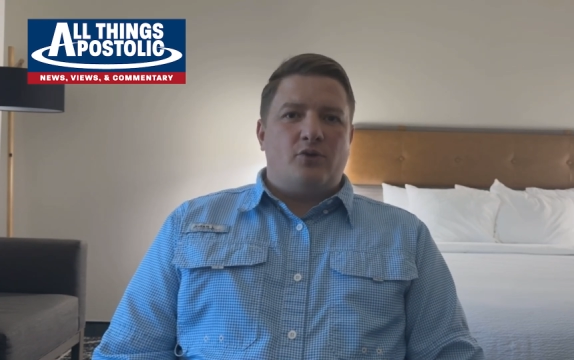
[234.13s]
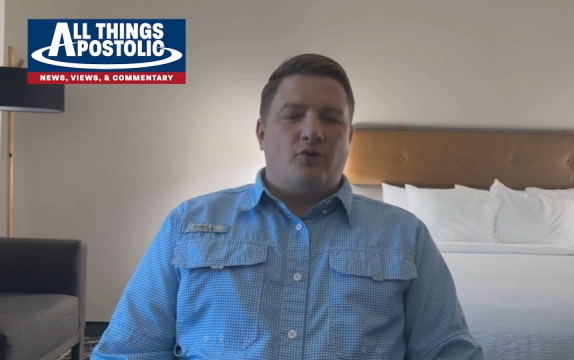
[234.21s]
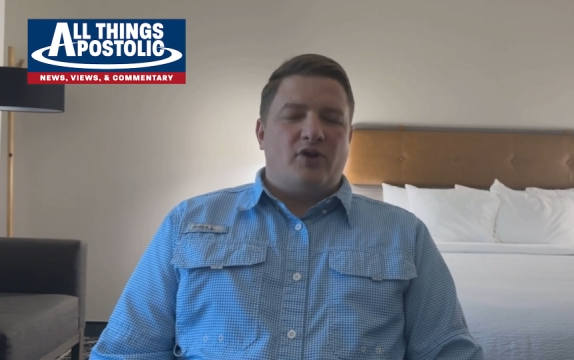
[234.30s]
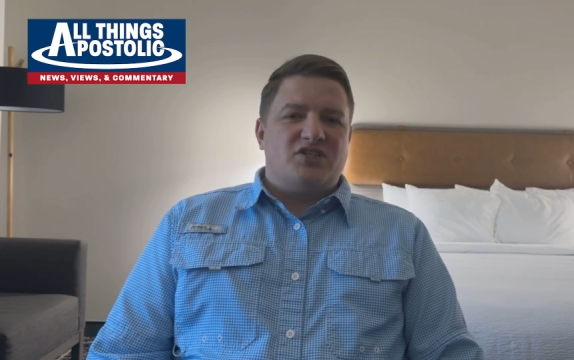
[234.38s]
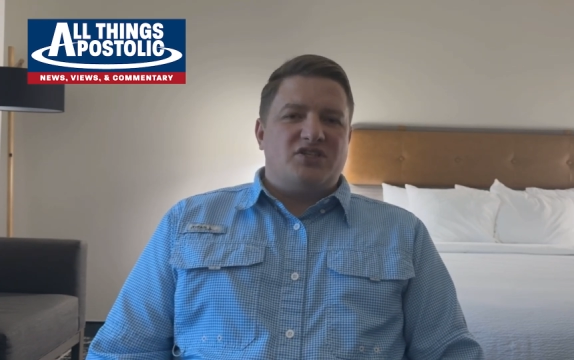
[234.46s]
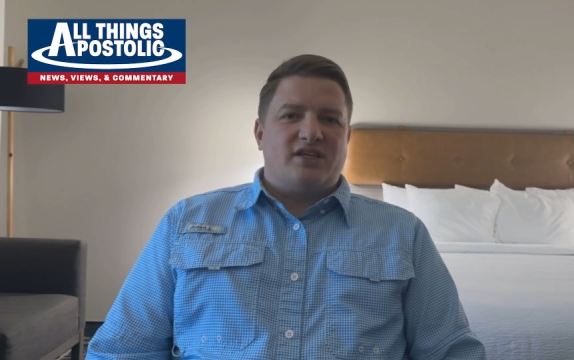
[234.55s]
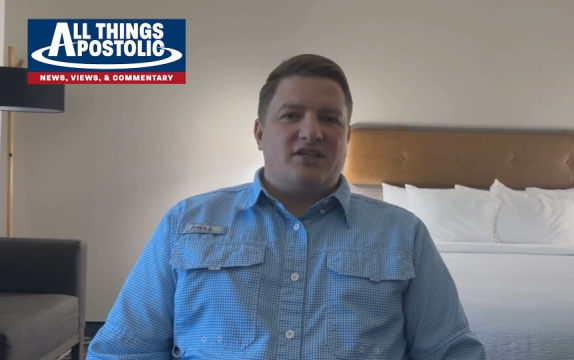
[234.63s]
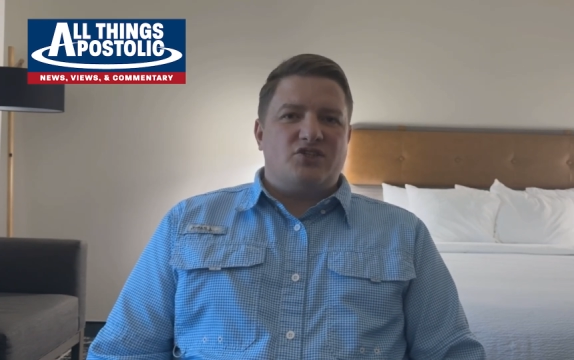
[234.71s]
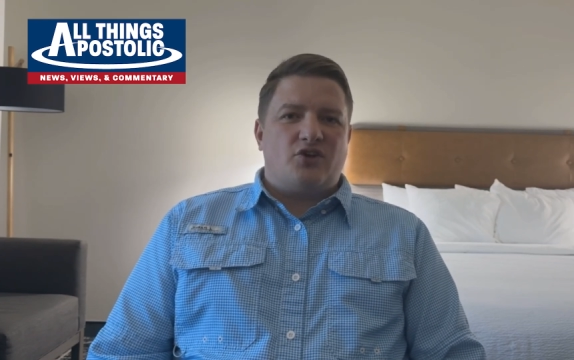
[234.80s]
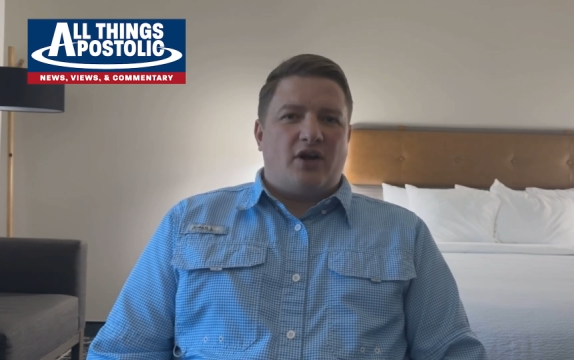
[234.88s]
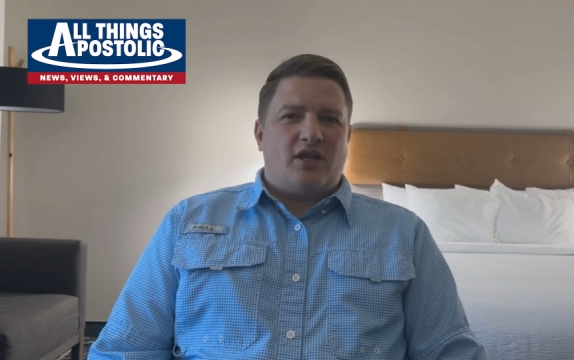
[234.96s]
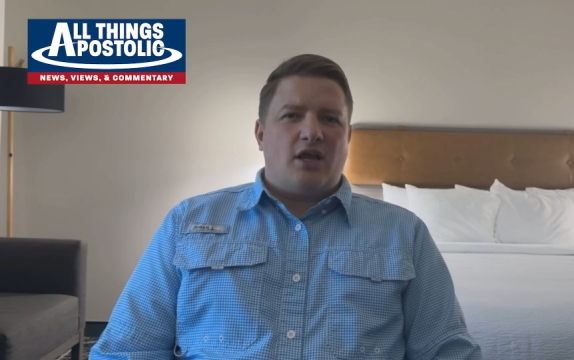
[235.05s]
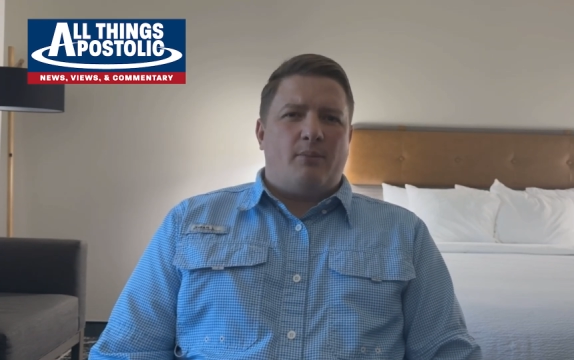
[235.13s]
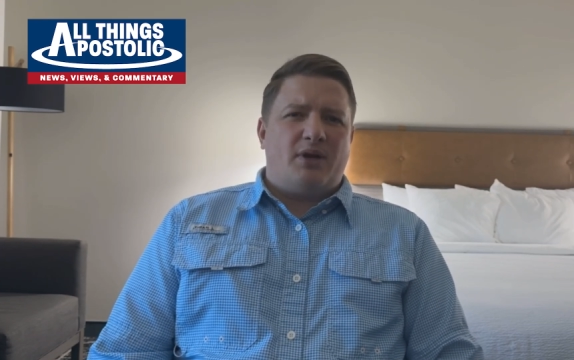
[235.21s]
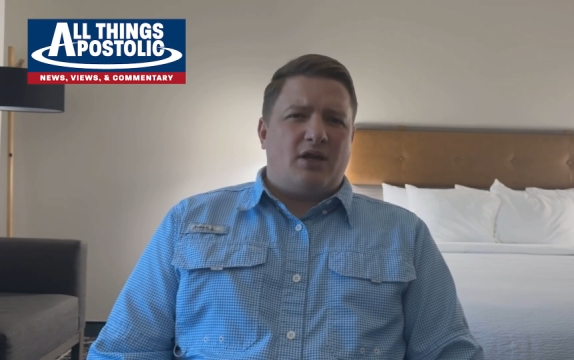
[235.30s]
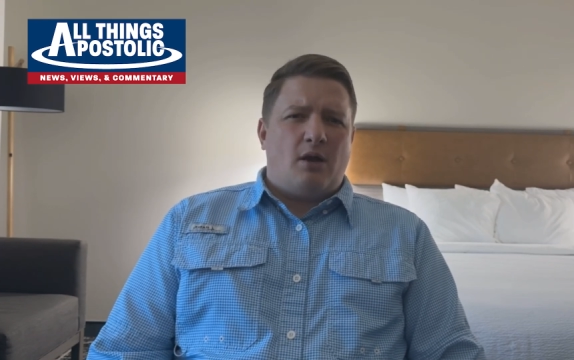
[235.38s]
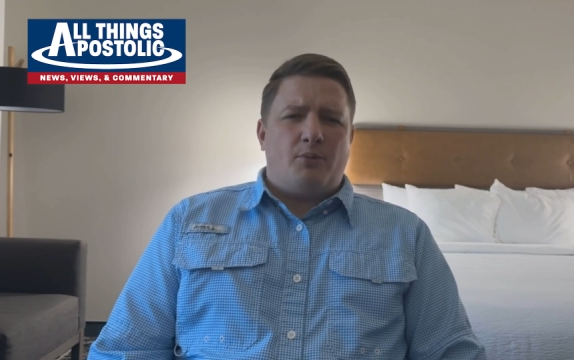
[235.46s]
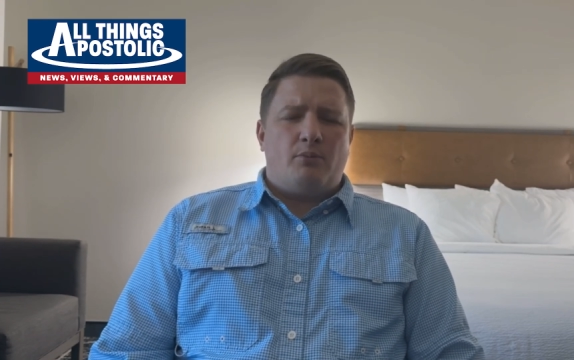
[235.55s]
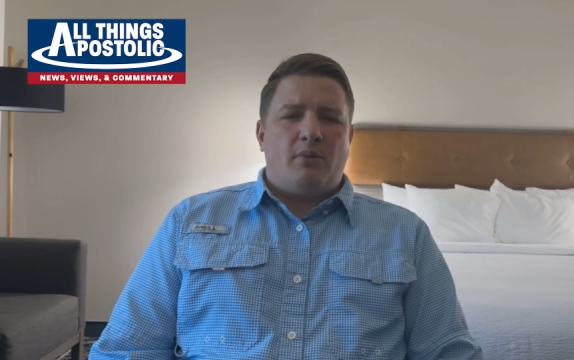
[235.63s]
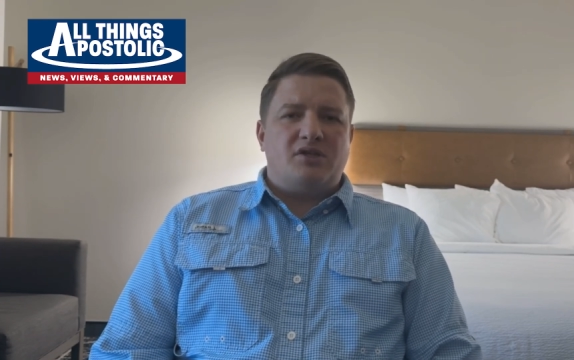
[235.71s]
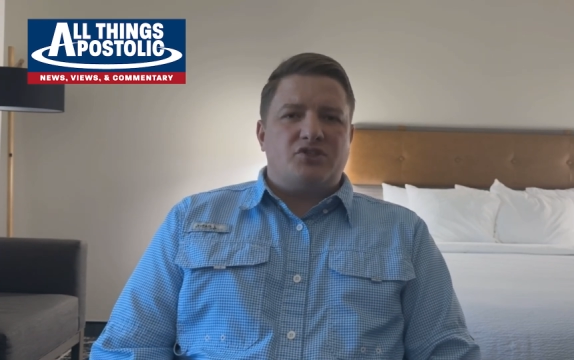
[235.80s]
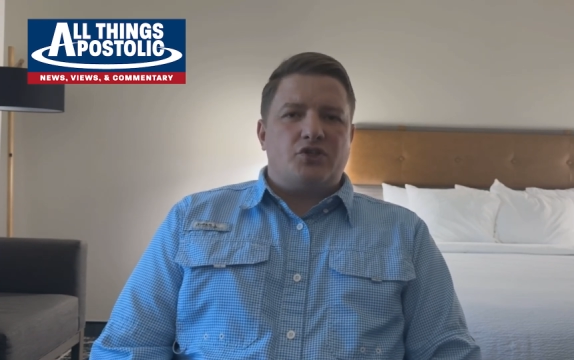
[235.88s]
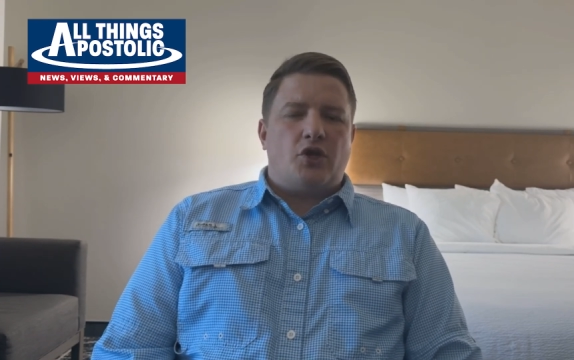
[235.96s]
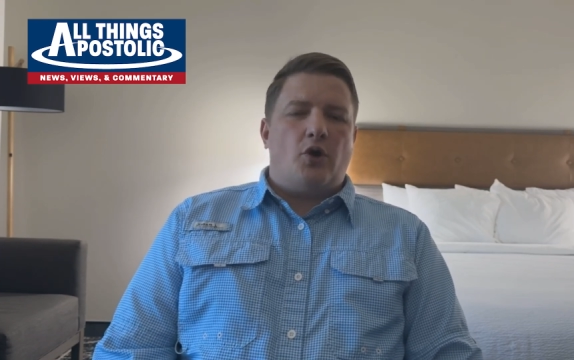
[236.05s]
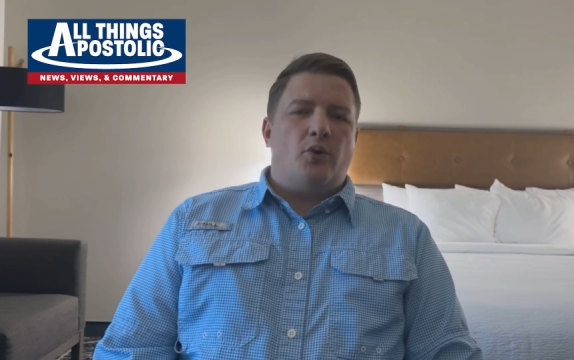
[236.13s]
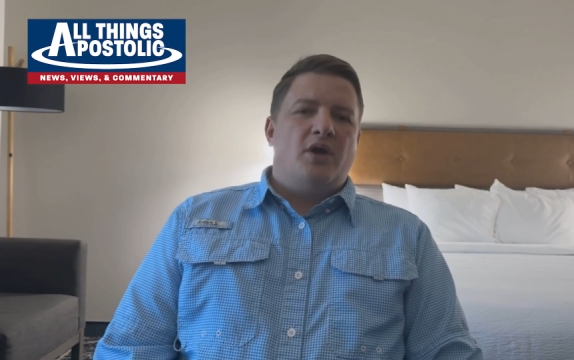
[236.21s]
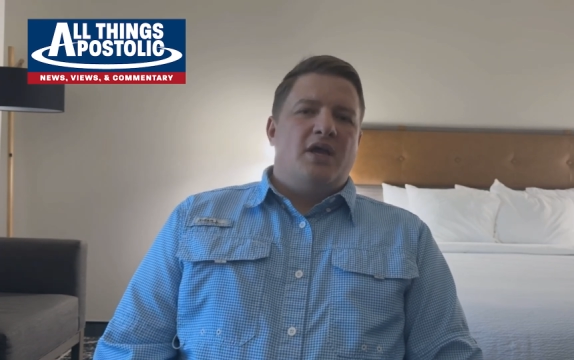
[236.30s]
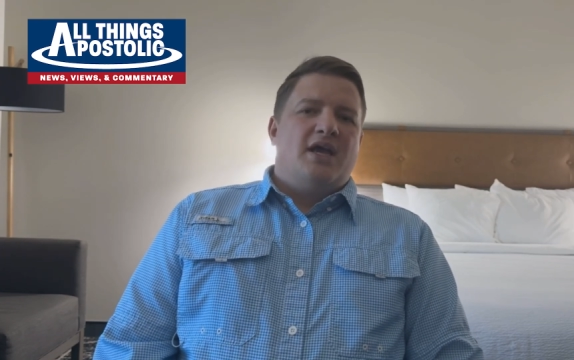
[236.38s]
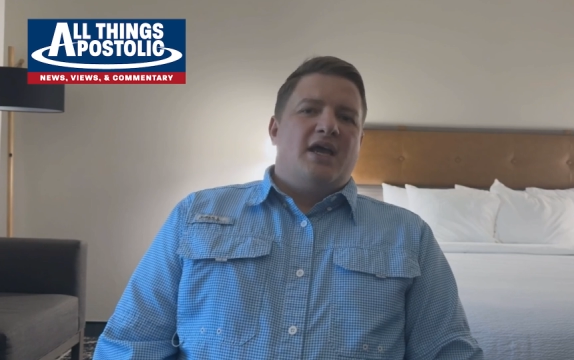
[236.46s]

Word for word: who recently started coming a couple months ago,